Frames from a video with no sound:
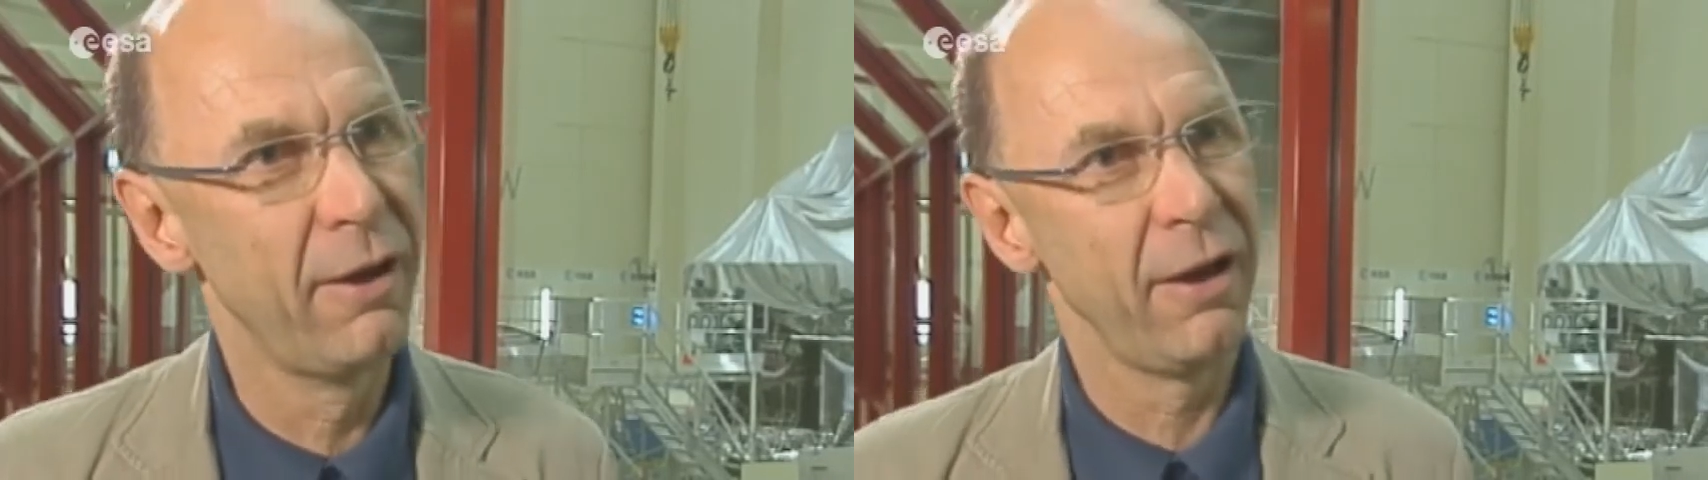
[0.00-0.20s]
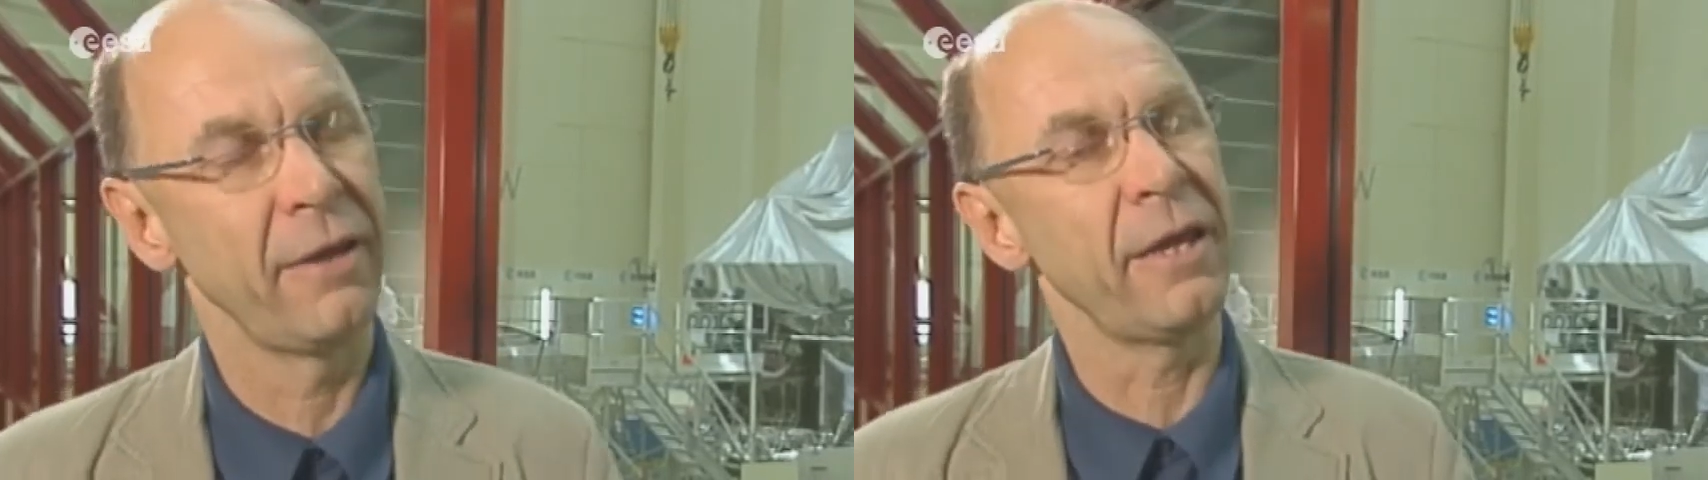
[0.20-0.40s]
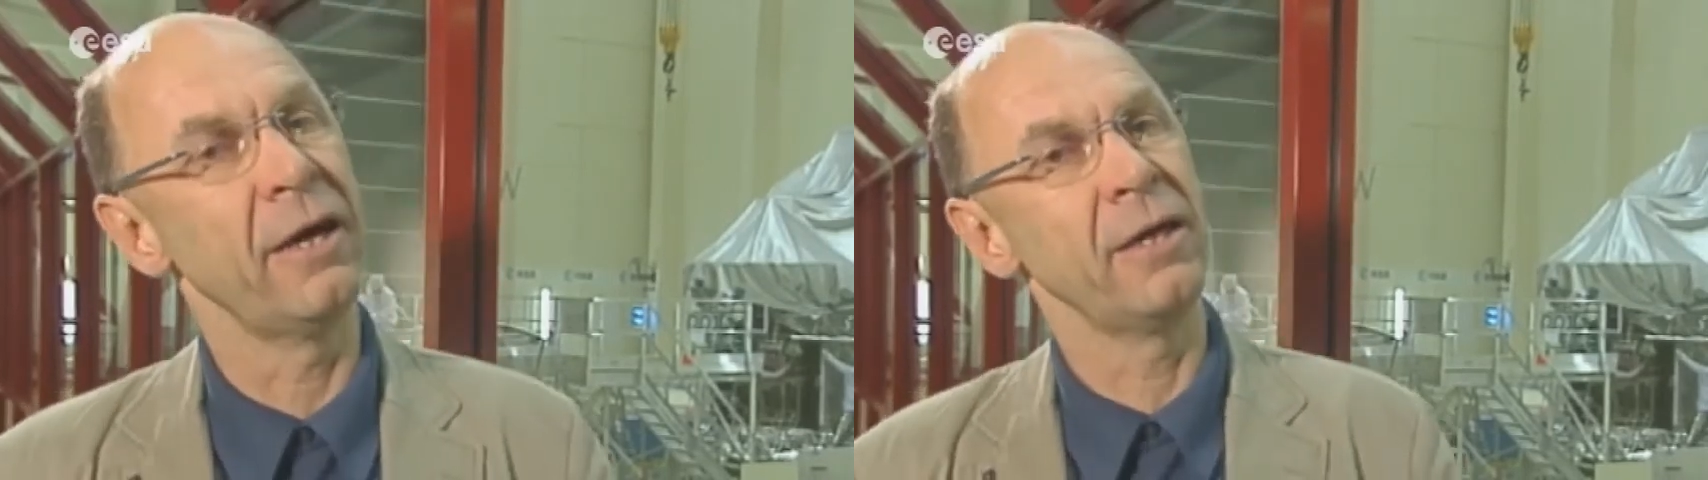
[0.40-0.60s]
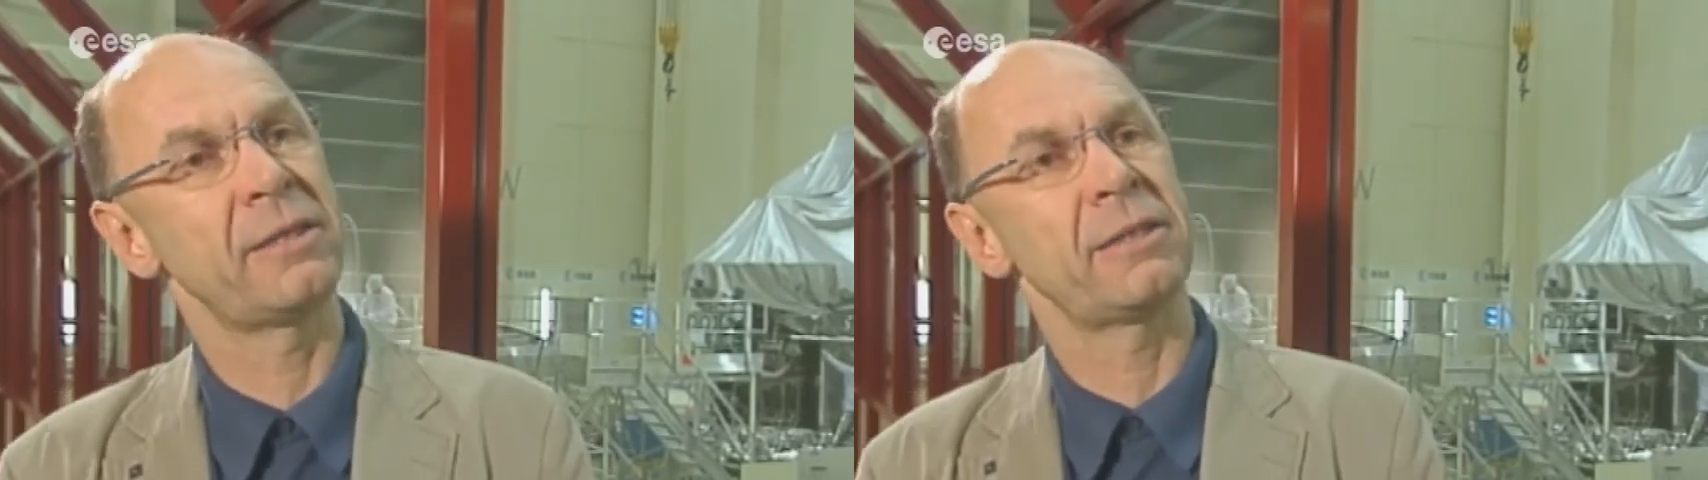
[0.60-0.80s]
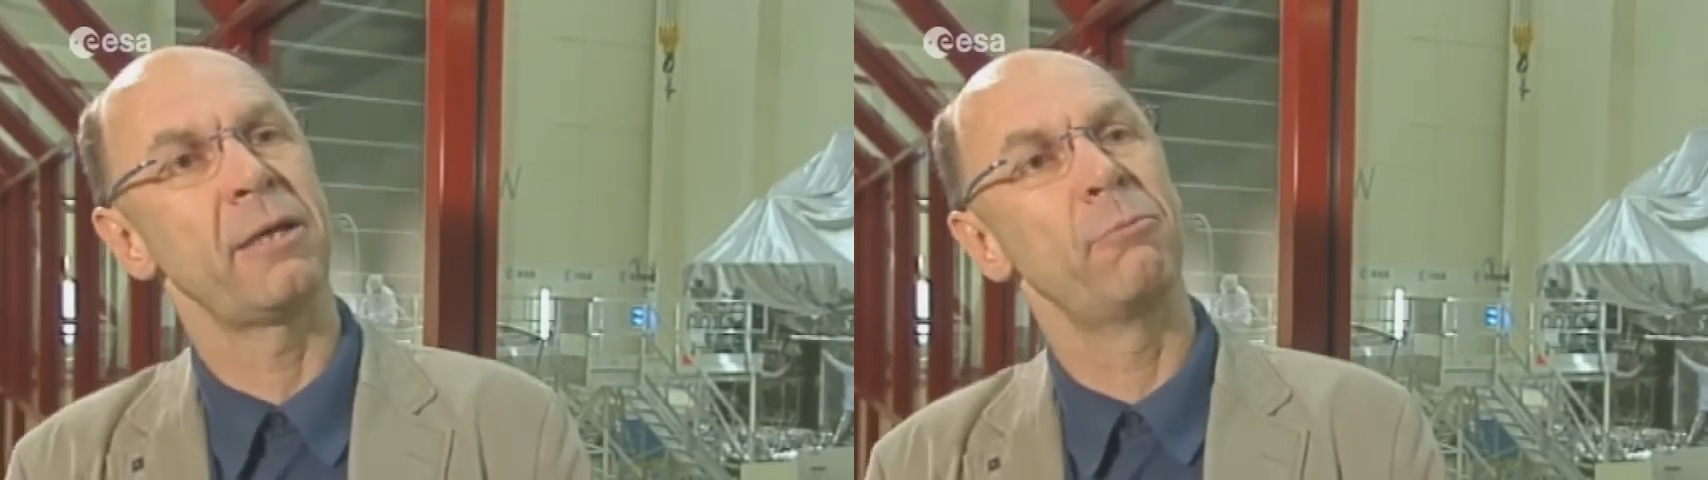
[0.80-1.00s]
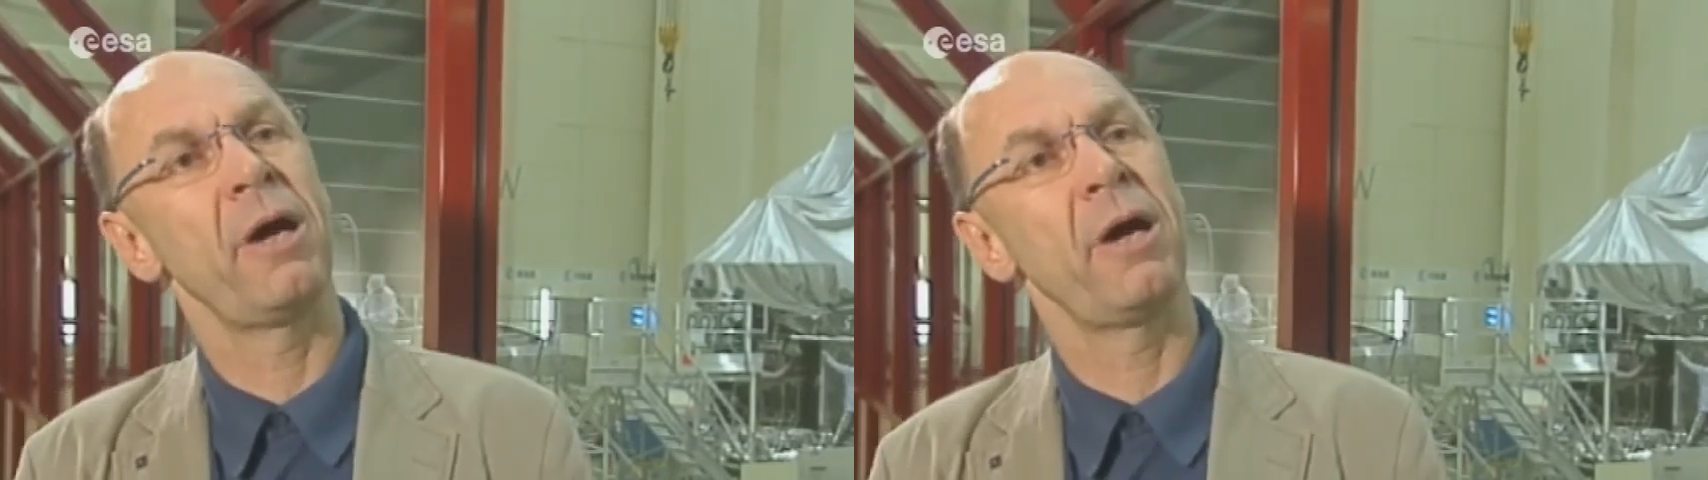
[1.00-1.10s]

And then I said,